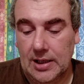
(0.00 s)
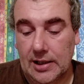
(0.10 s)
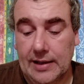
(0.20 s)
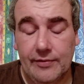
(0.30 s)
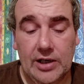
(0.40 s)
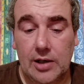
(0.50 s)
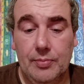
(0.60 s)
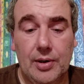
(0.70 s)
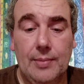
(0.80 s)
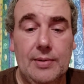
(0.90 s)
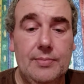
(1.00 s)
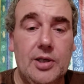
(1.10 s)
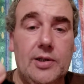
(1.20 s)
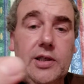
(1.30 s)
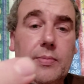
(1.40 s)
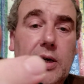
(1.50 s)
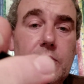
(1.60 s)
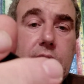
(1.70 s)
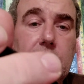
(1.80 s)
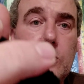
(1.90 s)
I'd have no problems. I'd
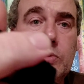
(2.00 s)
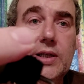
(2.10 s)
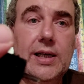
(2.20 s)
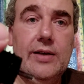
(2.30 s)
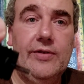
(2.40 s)
smoke it all day